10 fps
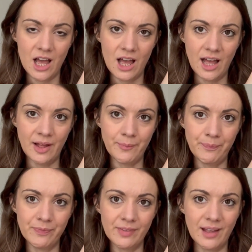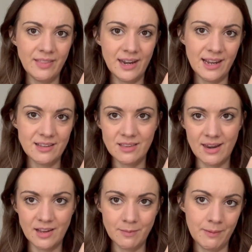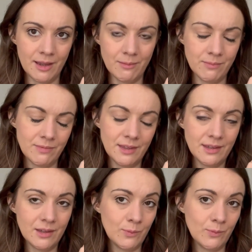and then I get to the next bit and I'm thinking,